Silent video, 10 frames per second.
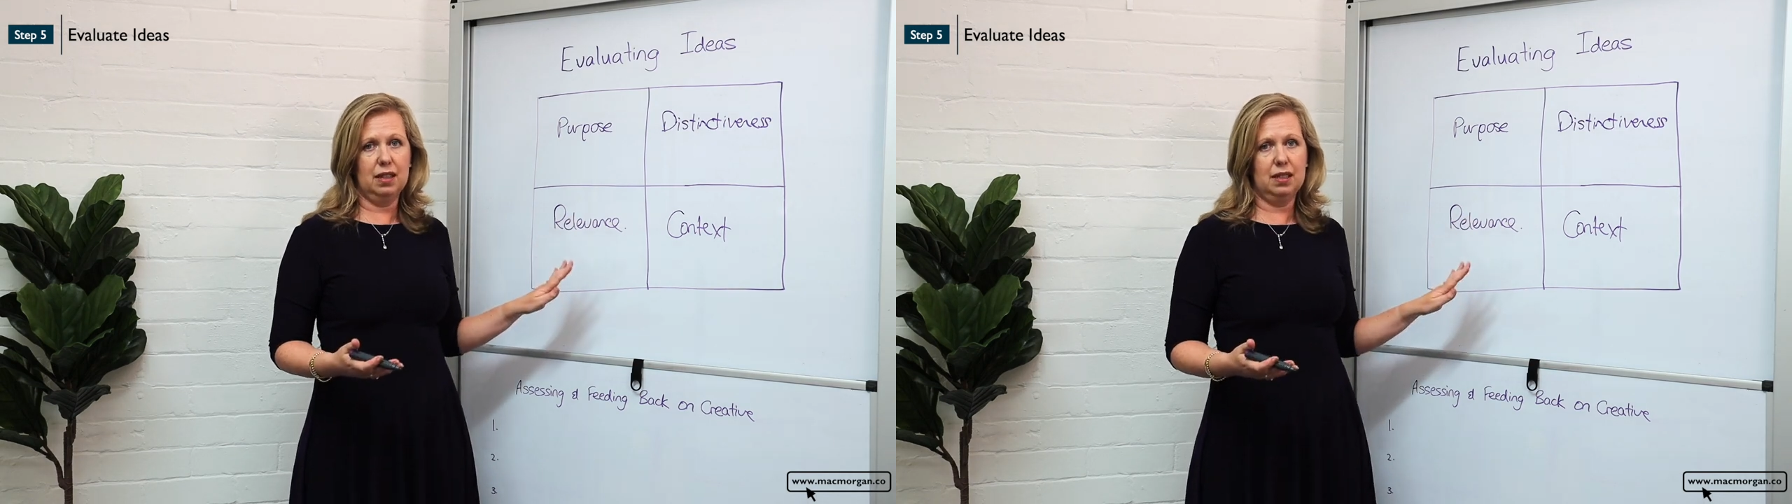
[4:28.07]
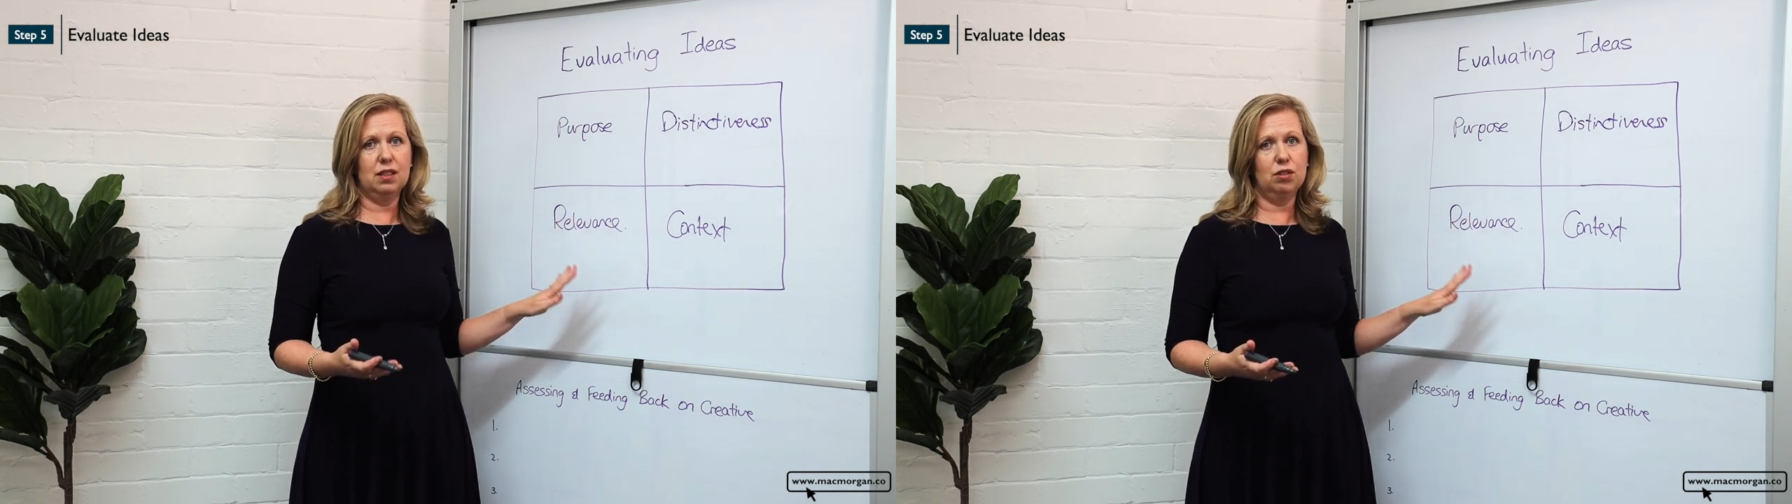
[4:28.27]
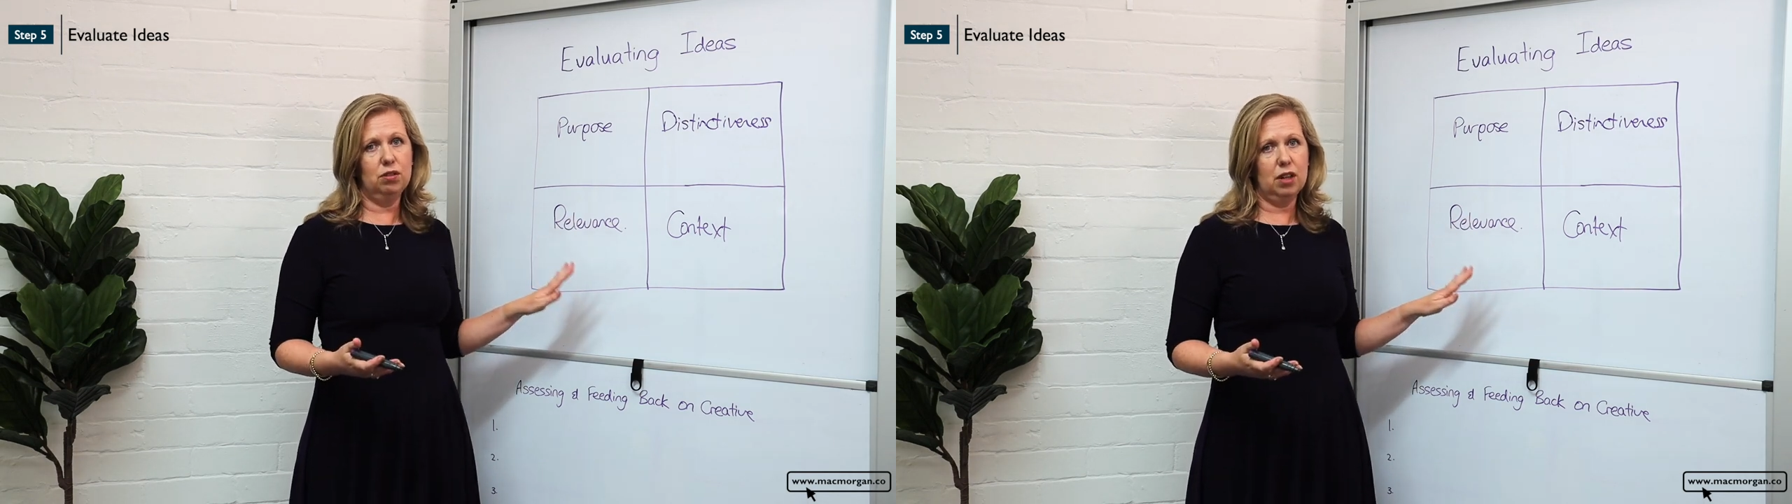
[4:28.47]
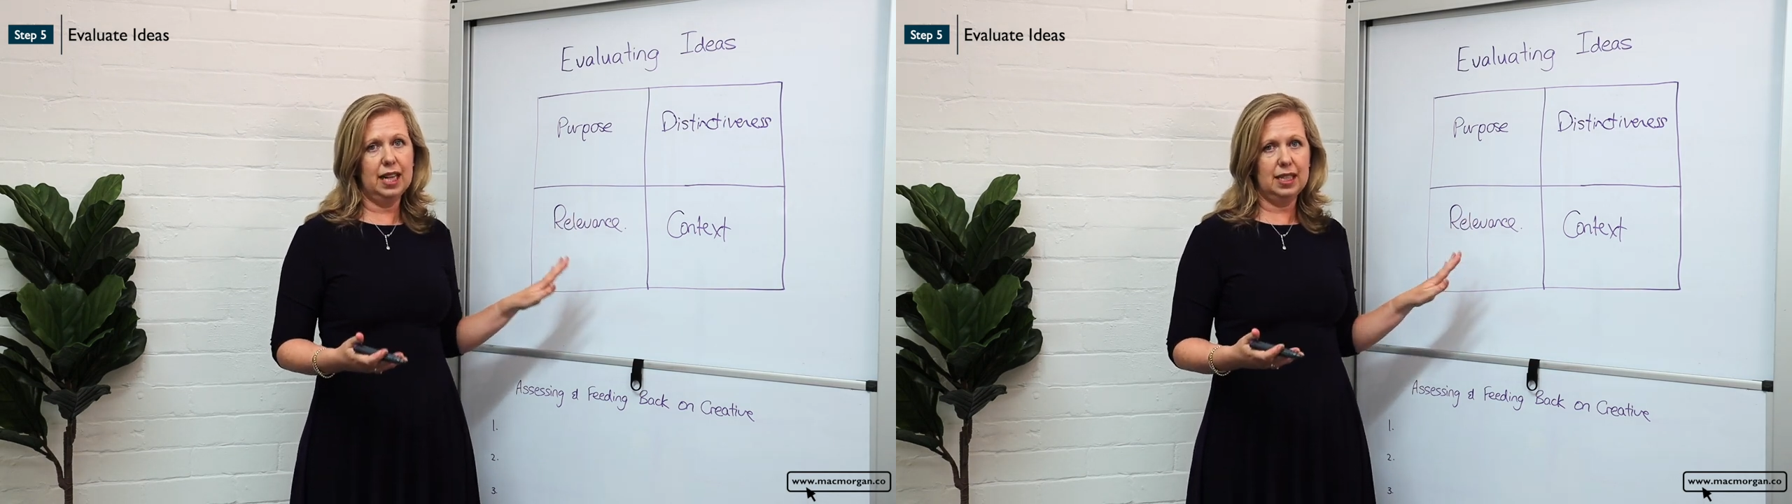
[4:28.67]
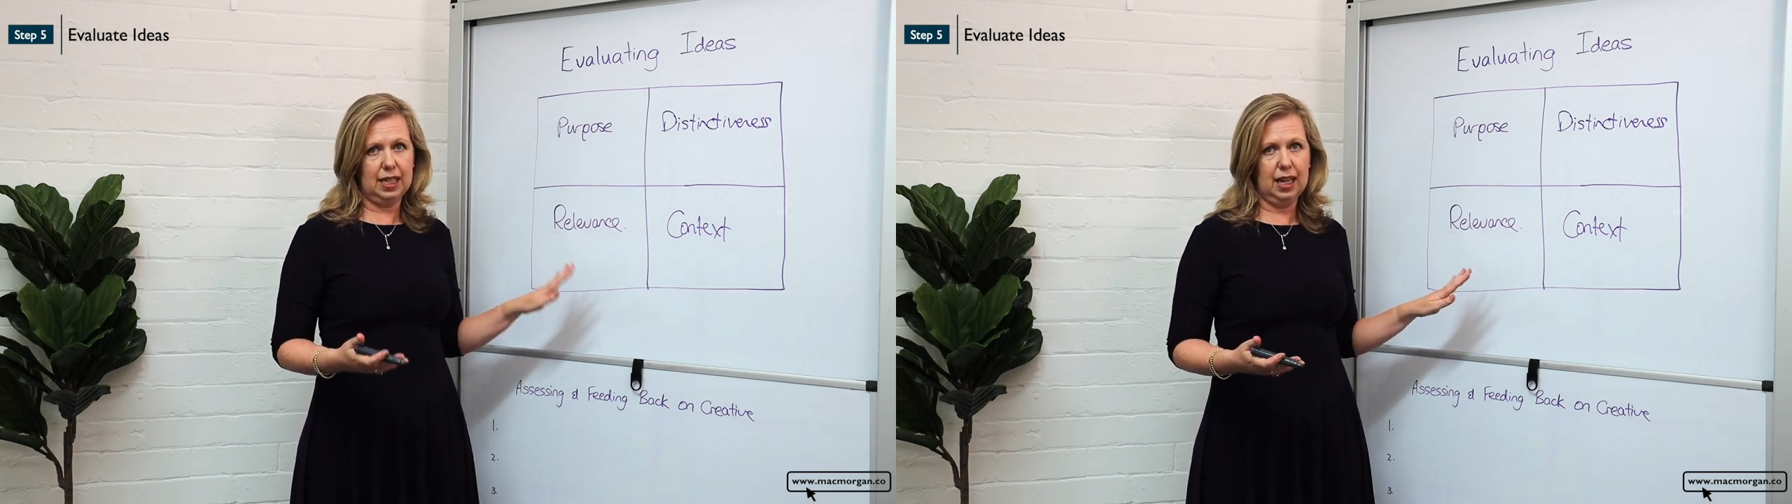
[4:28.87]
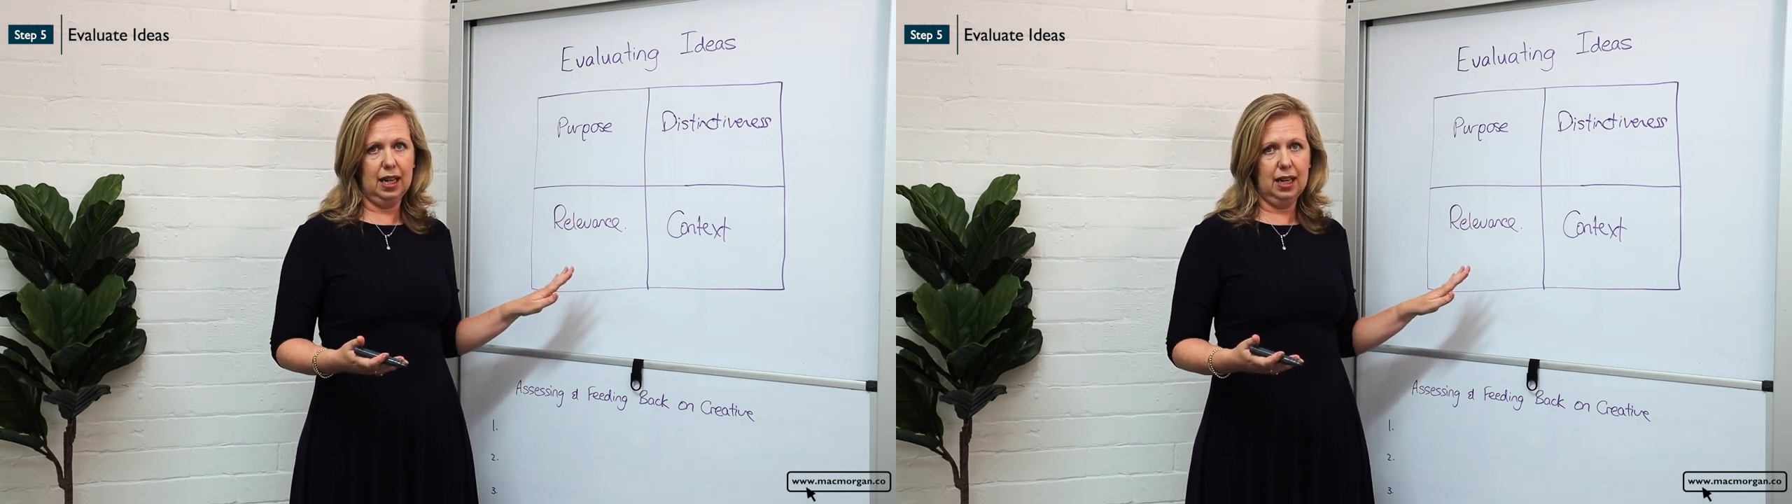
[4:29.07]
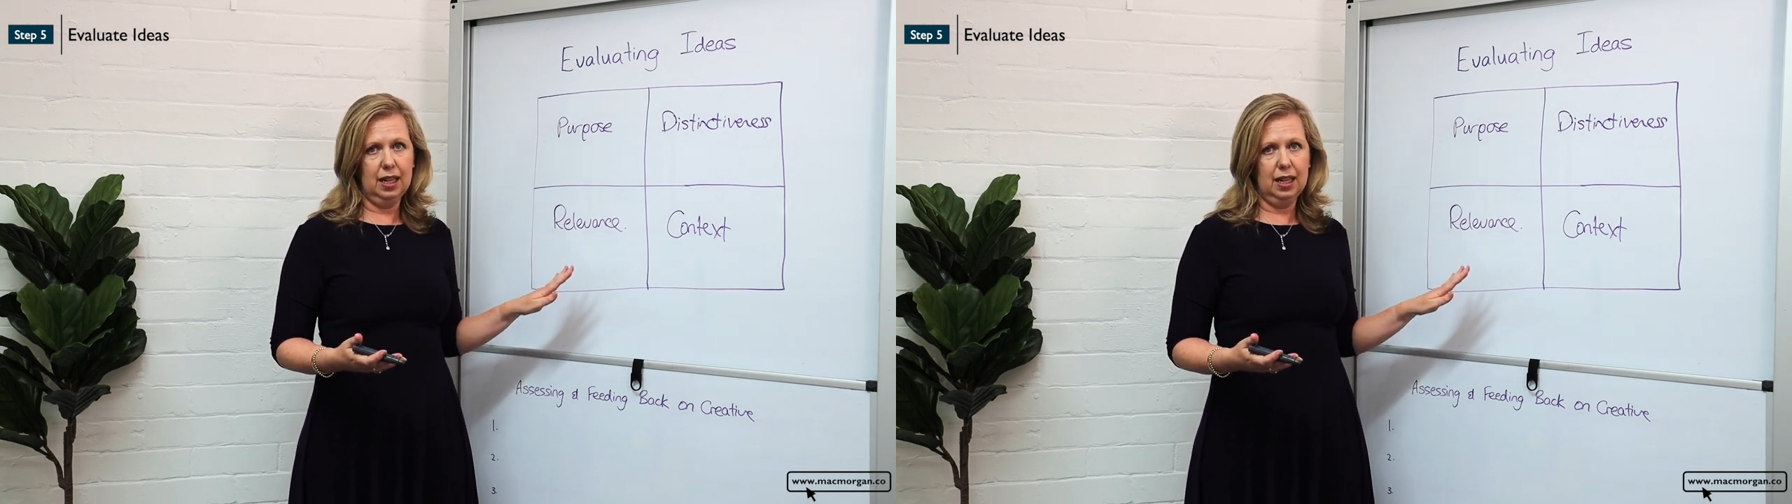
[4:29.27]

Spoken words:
this is a good idea